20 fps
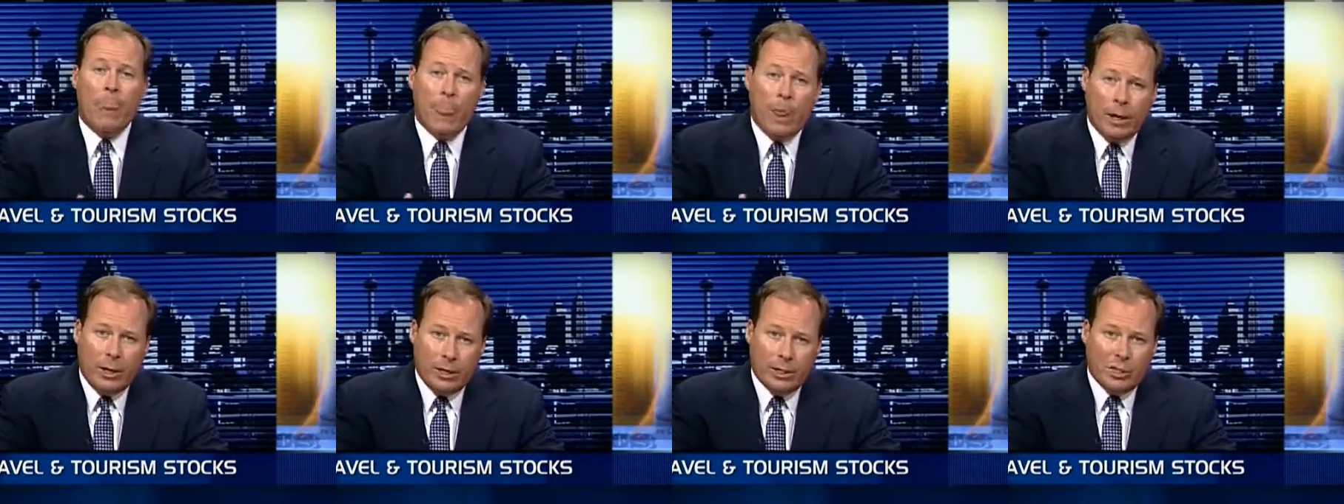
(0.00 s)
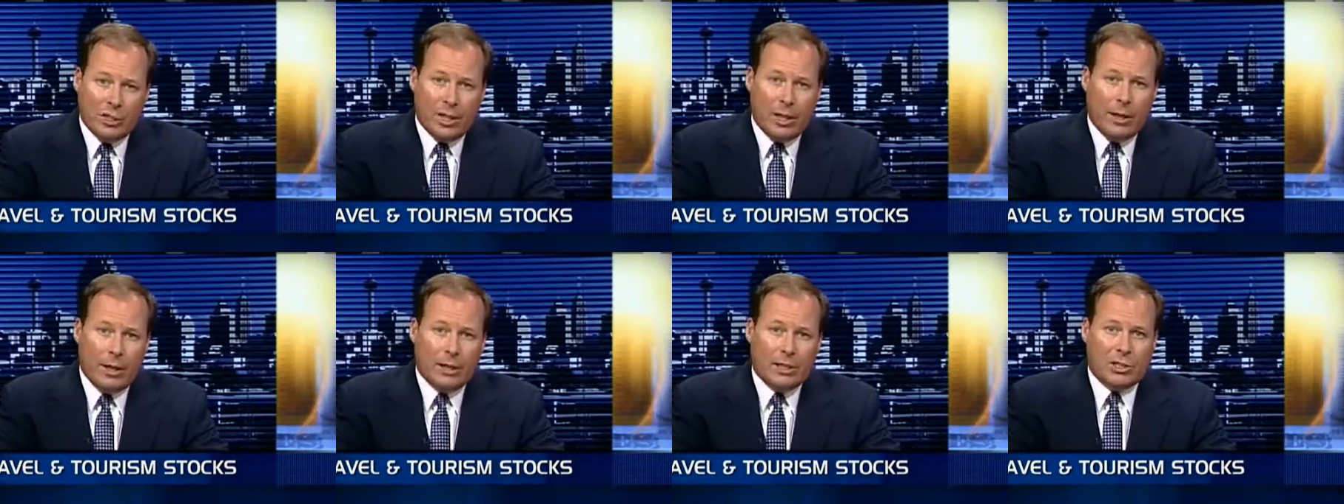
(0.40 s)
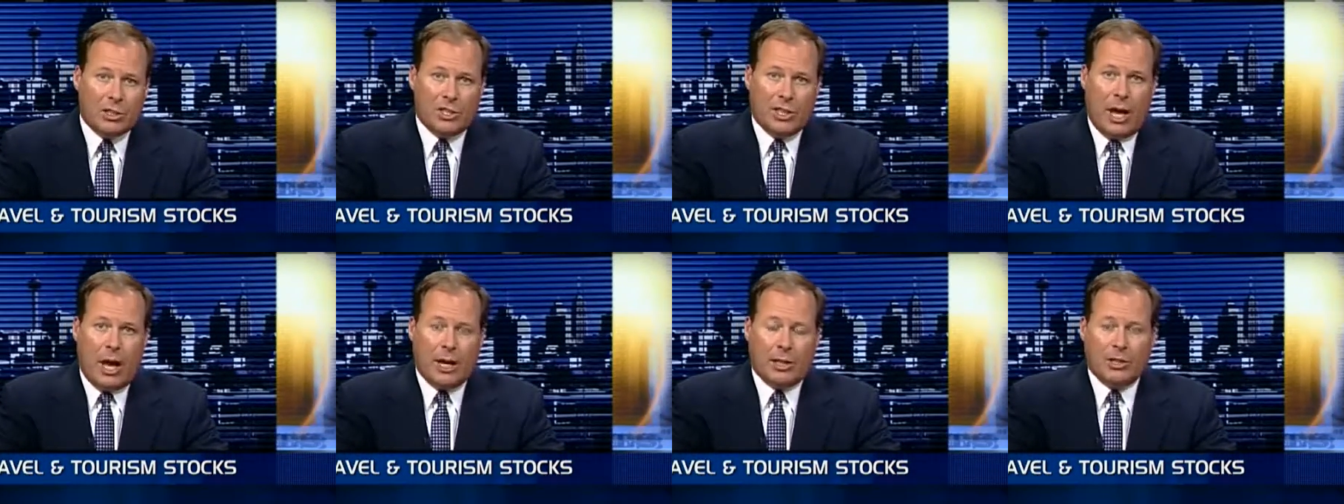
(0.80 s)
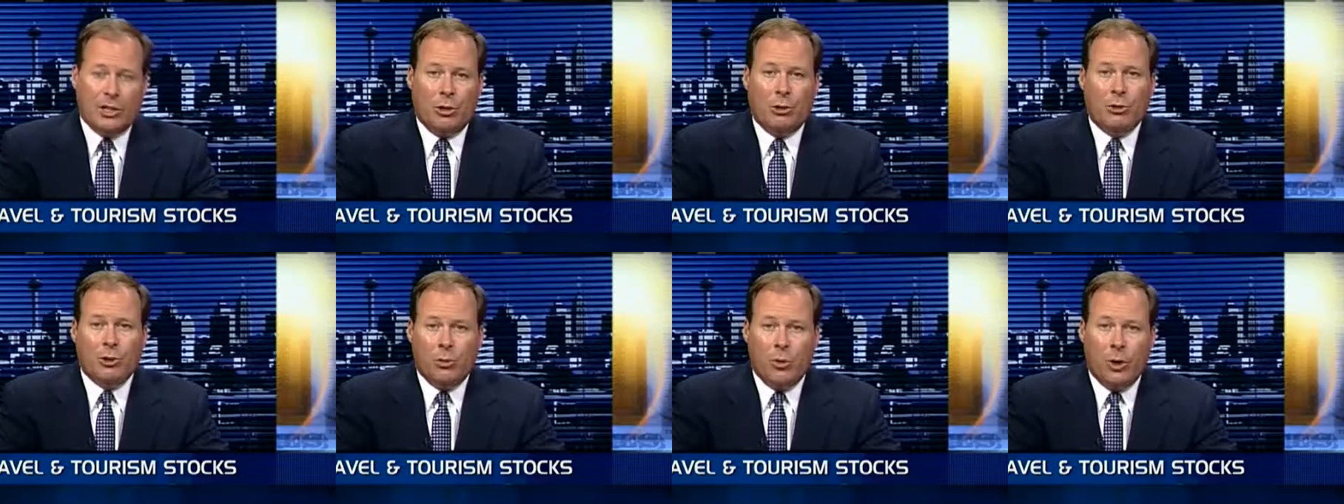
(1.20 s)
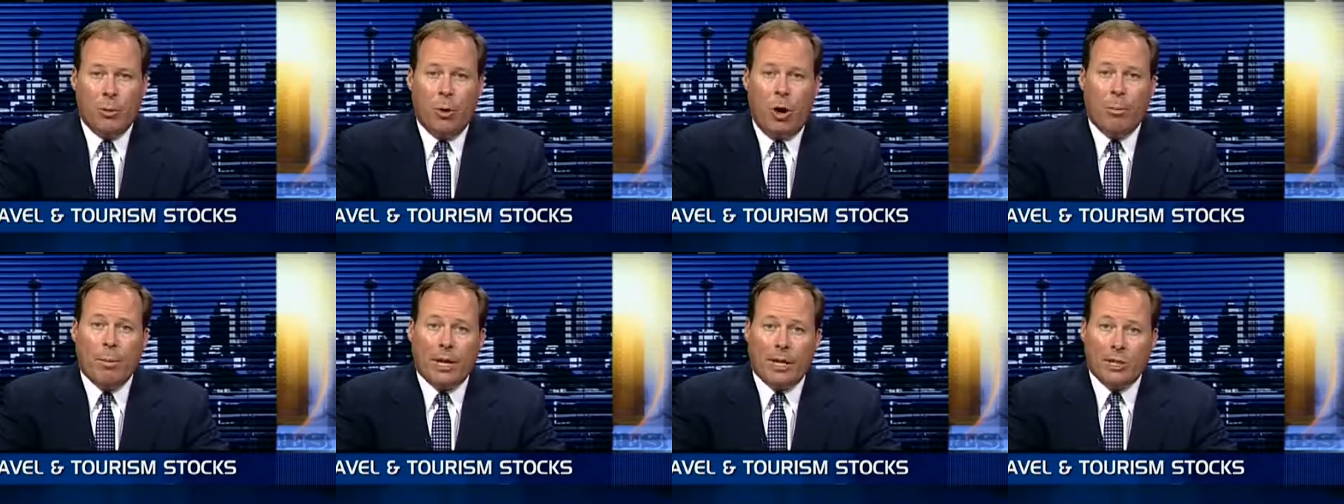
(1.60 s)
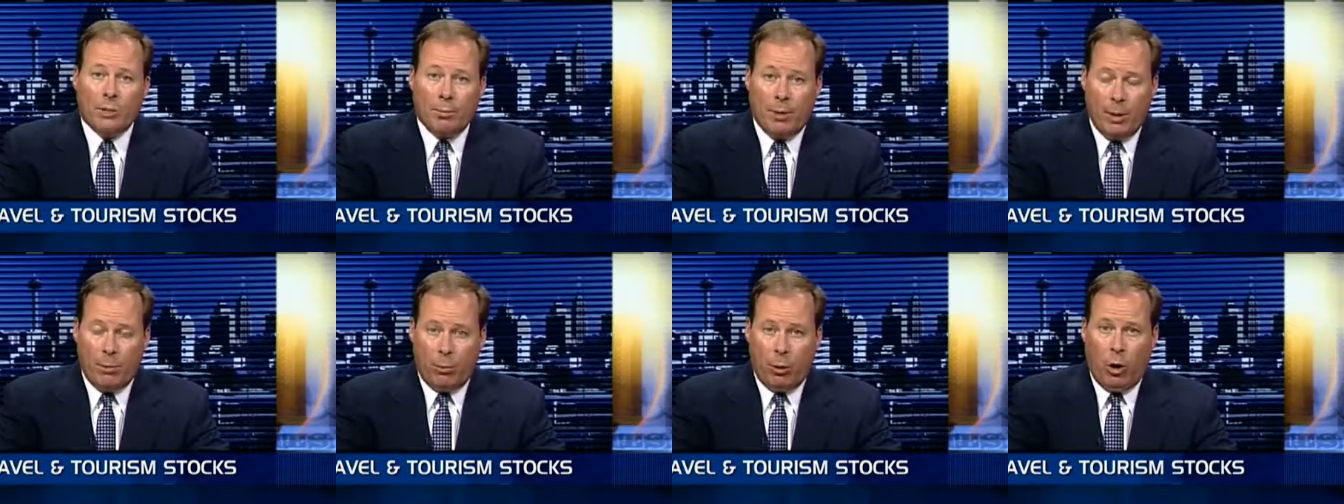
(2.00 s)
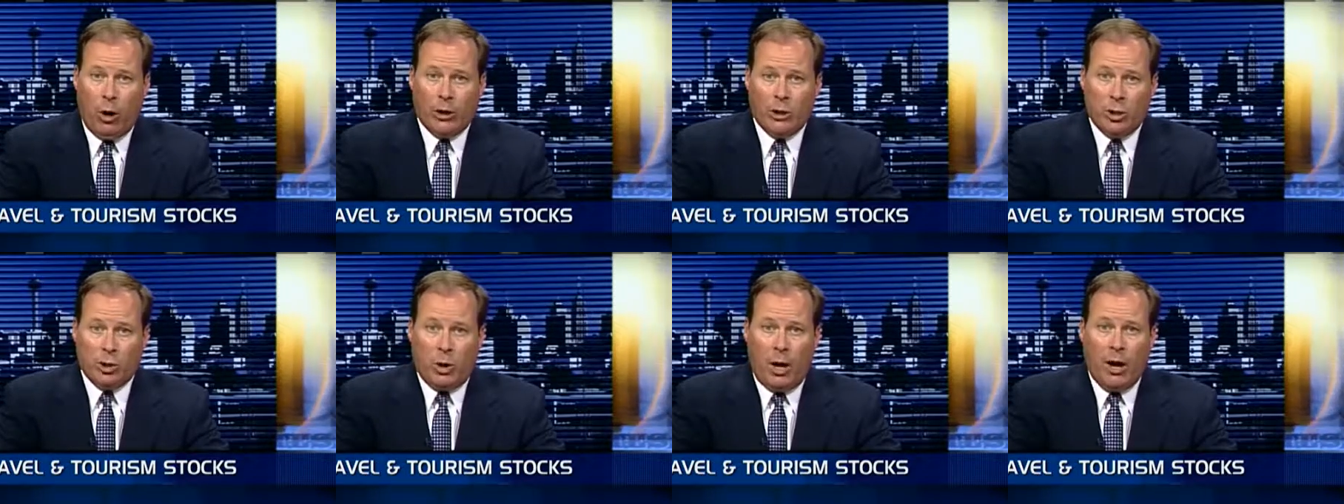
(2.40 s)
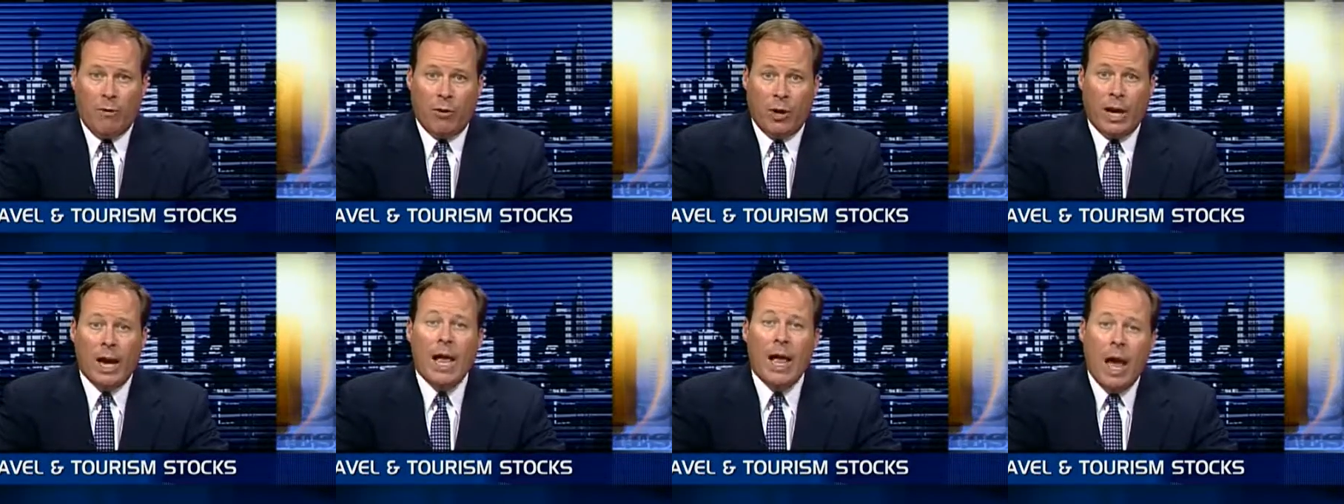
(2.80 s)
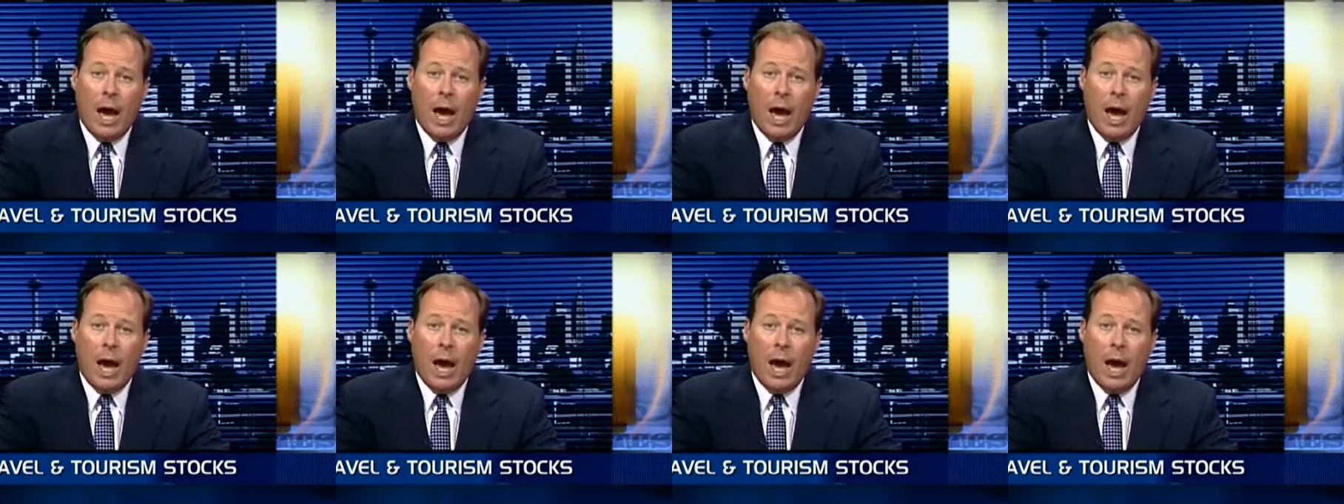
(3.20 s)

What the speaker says: You see these stocks that are doing well because people are traveling,